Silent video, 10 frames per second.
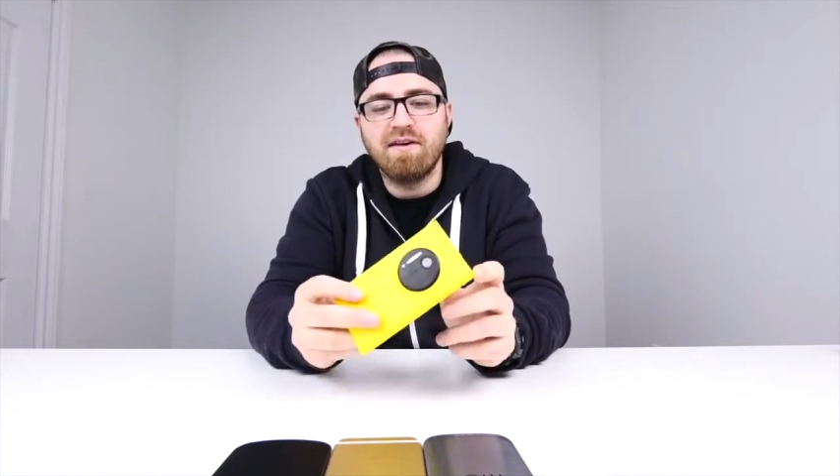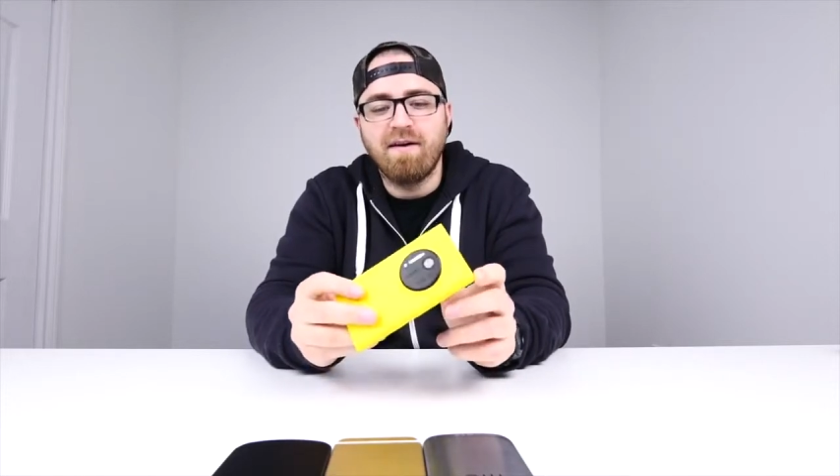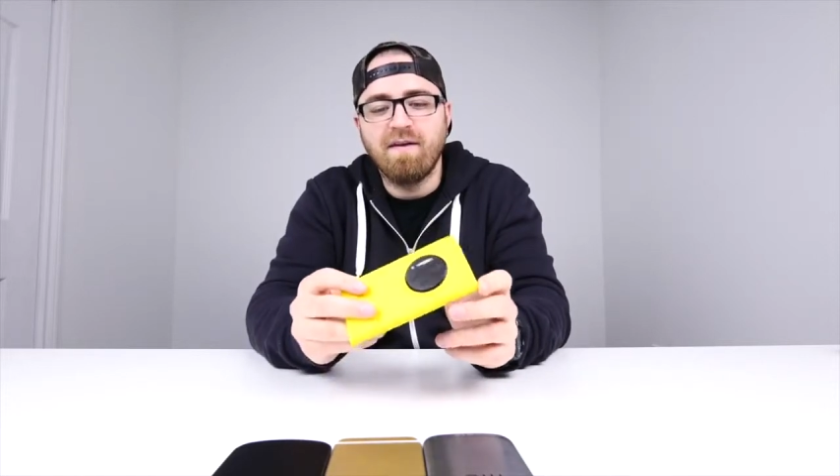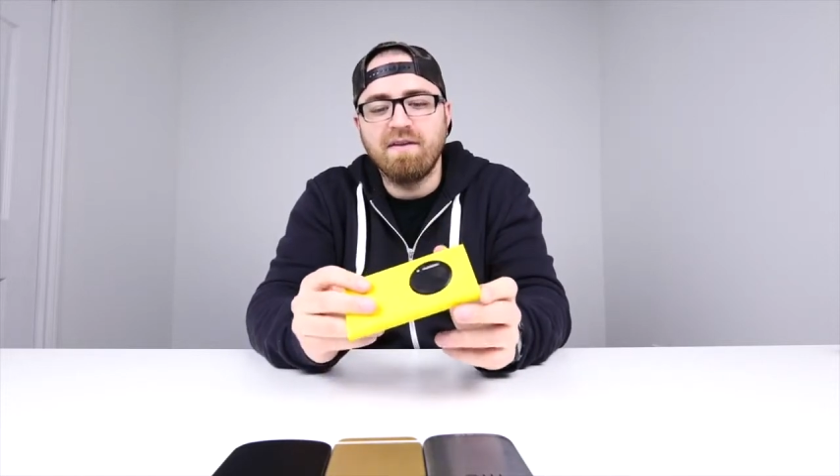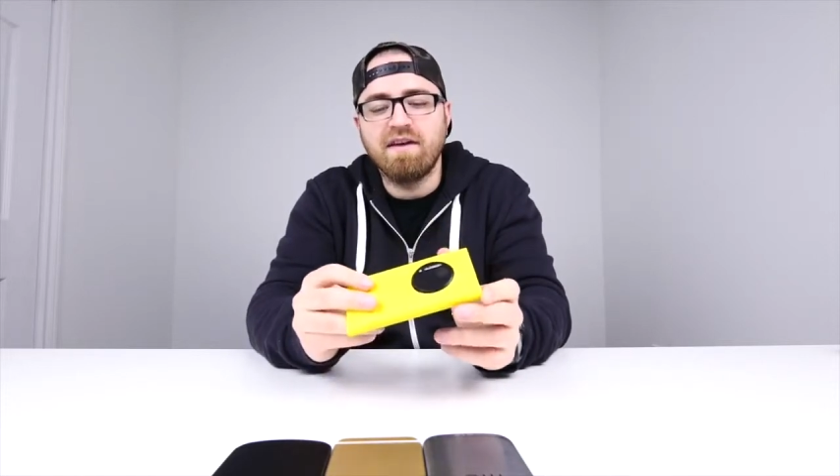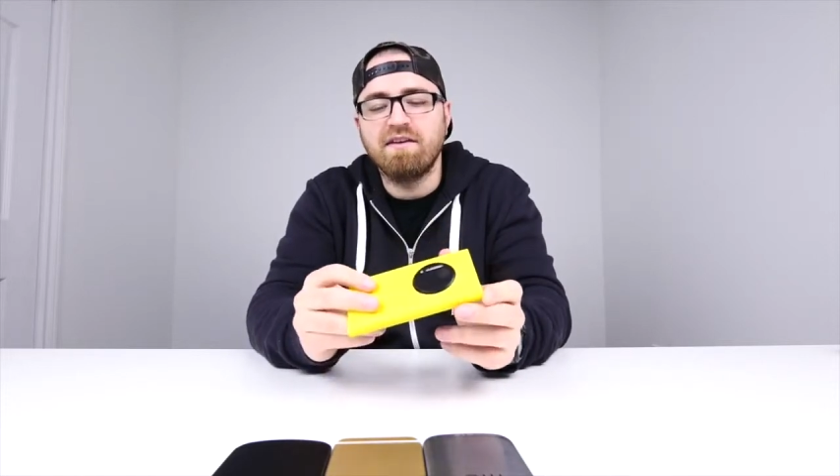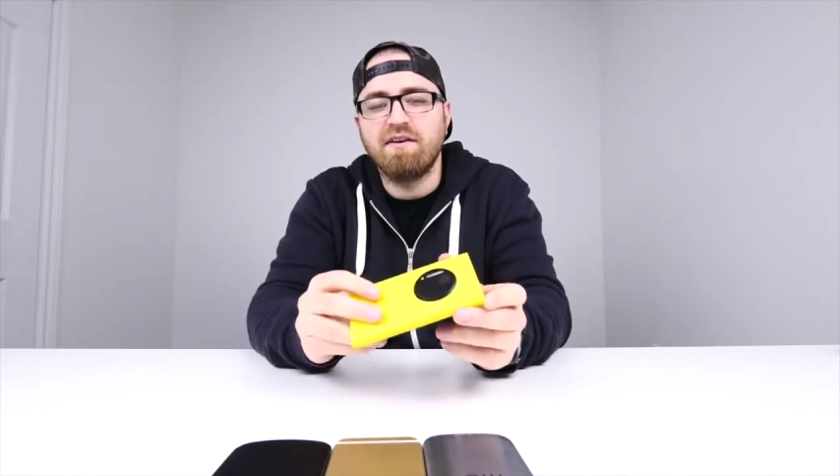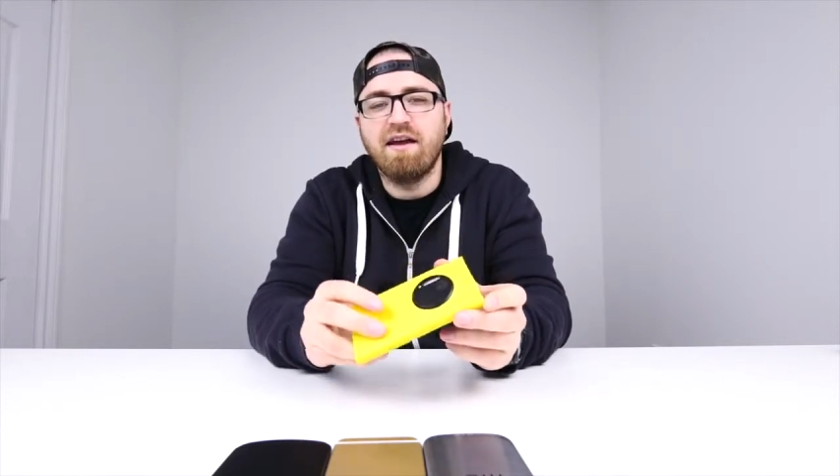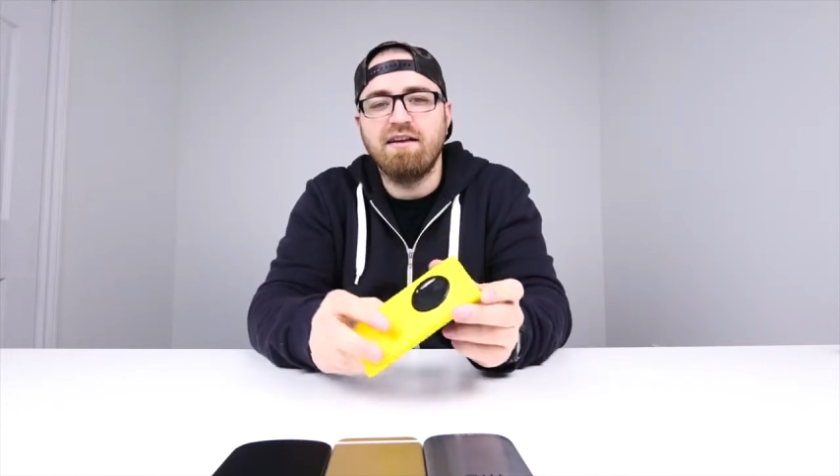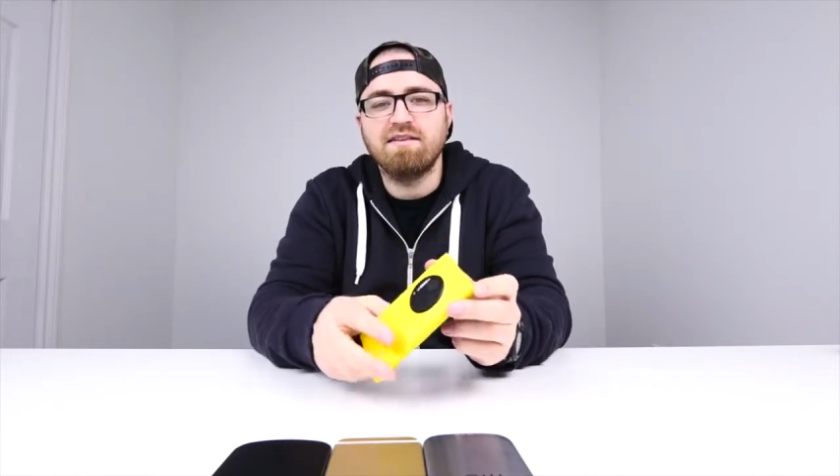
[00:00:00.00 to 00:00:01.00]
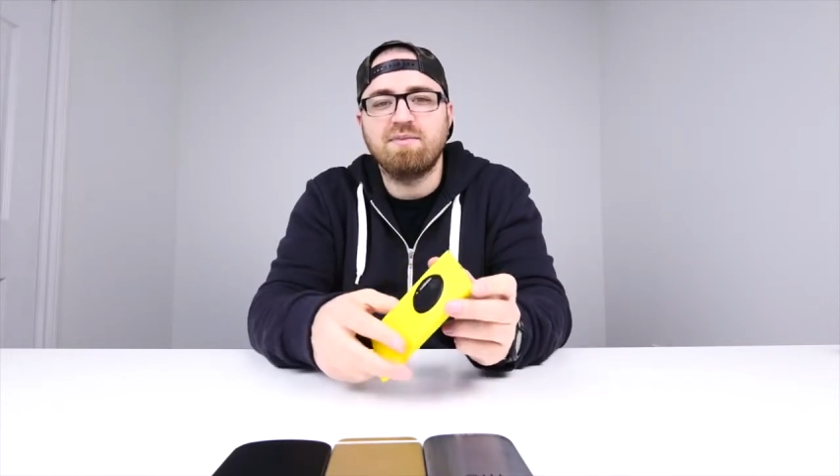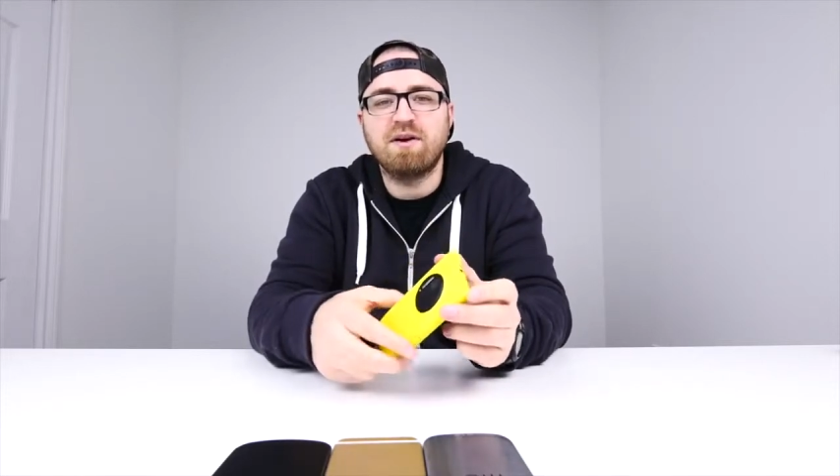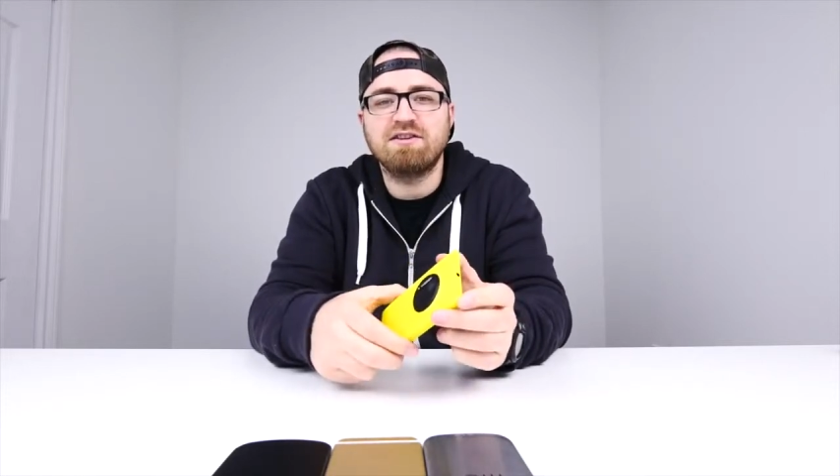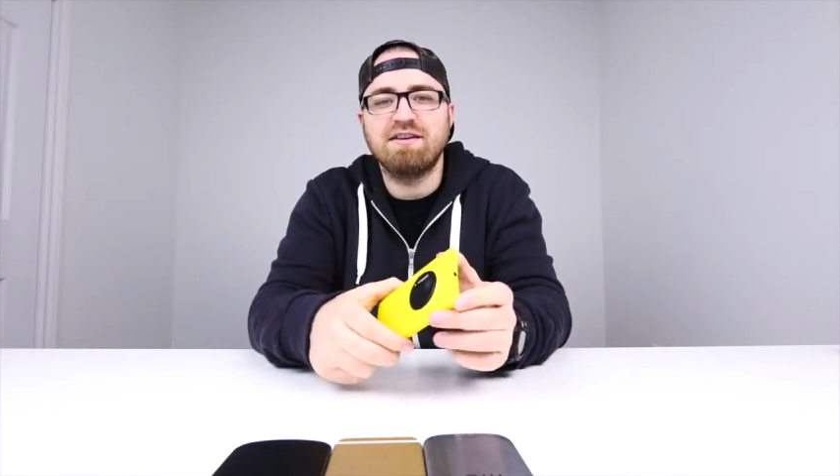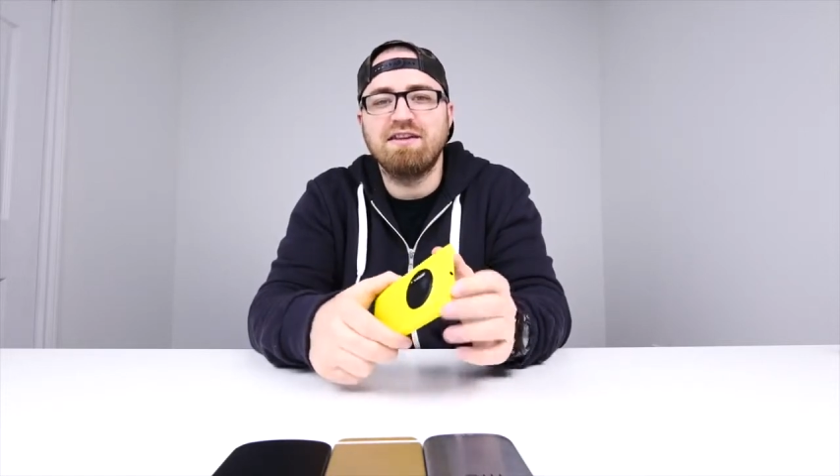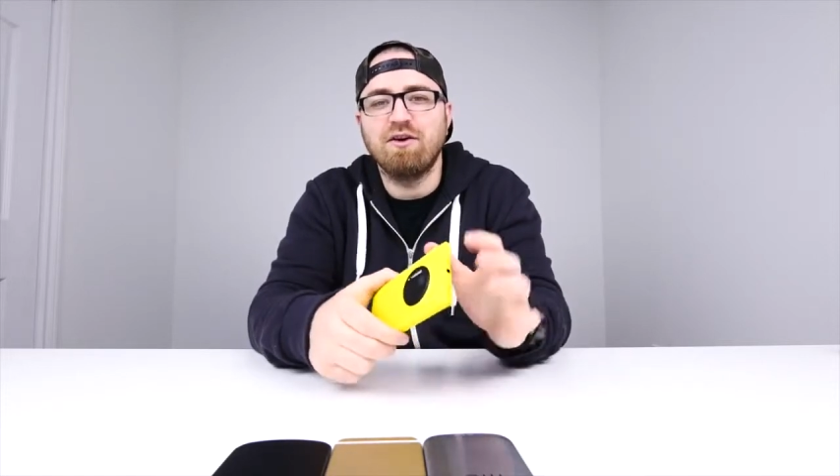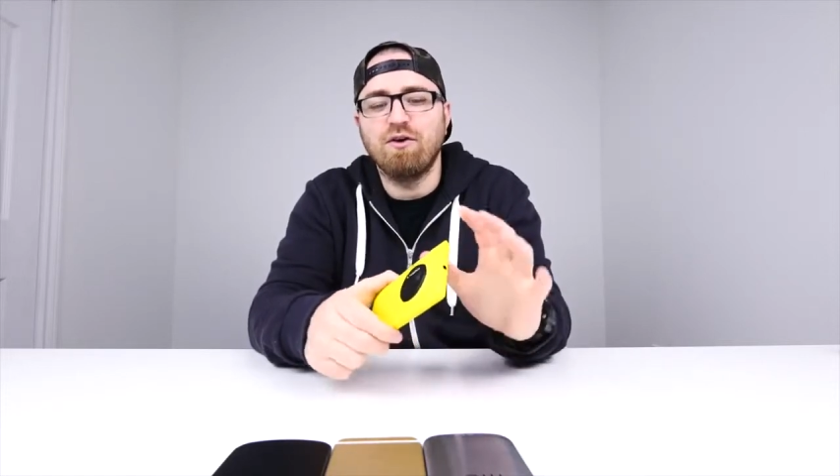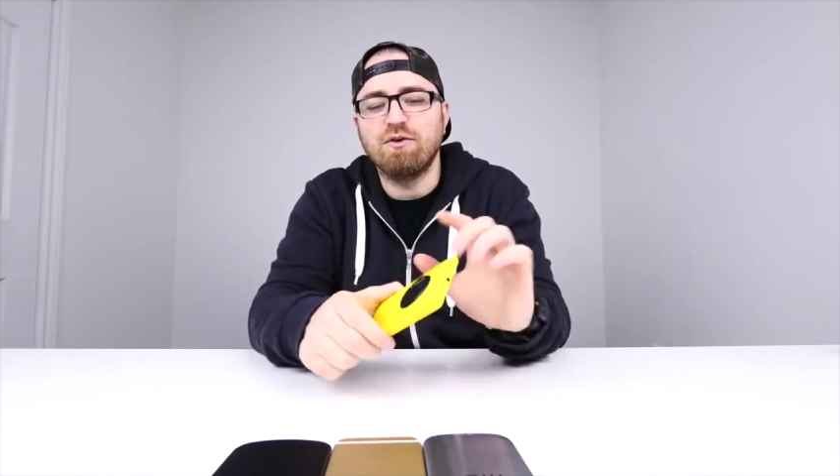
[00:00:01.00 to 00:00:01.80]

on the internet, especially their